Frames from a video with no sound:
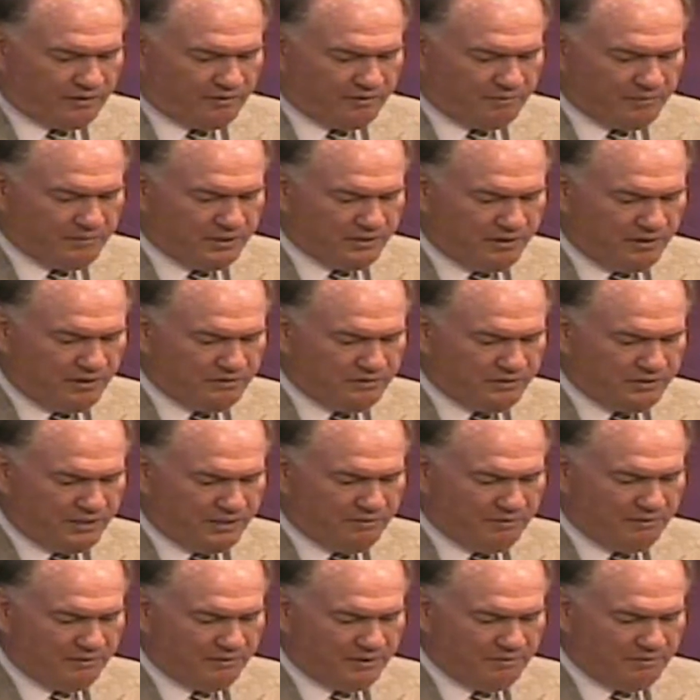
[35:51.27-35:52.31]
because they,
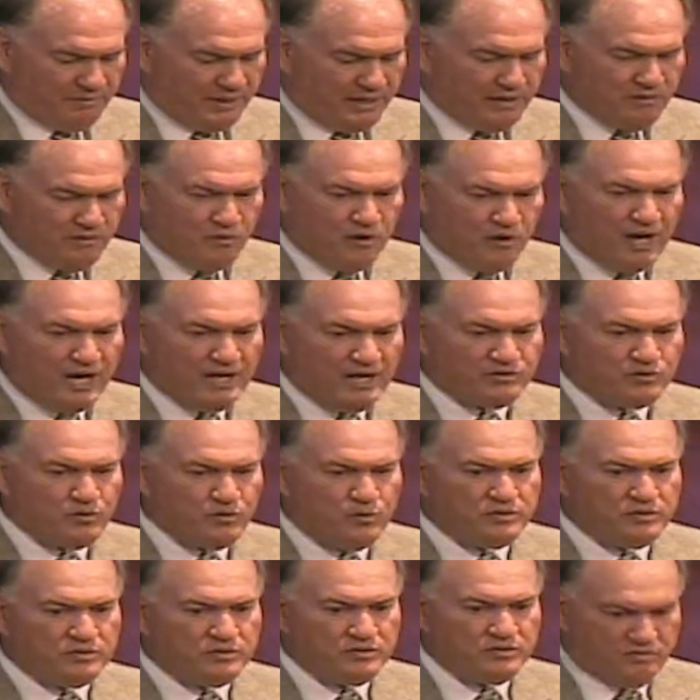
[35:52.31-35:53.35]
they made right
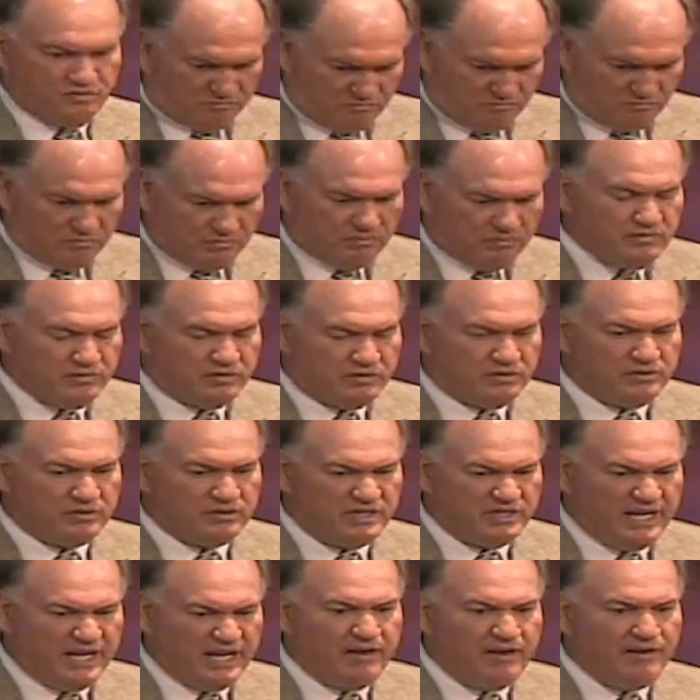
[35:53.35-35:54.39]
choices,
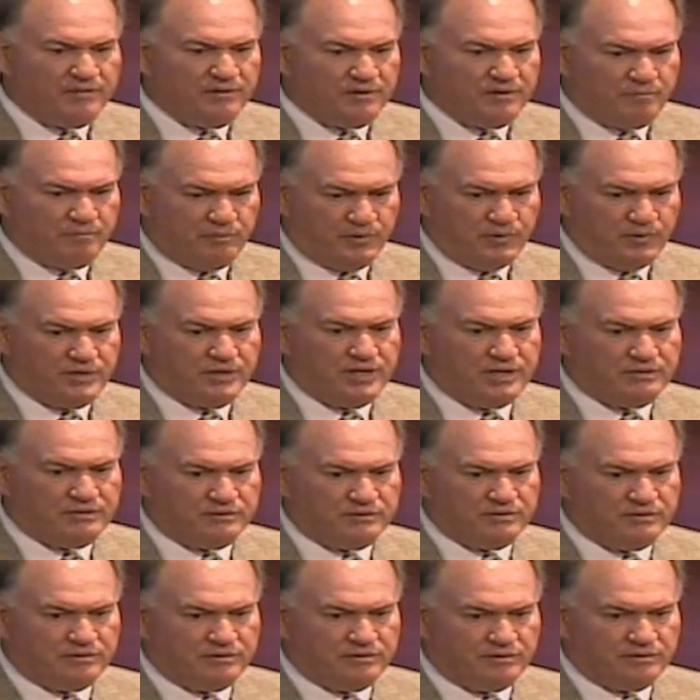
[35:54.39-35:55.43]
now they're
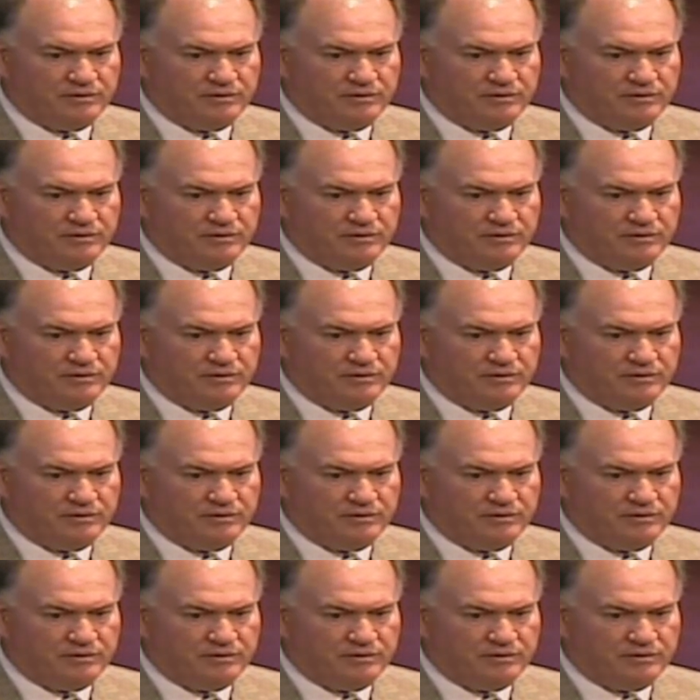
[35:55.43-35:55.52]
predestined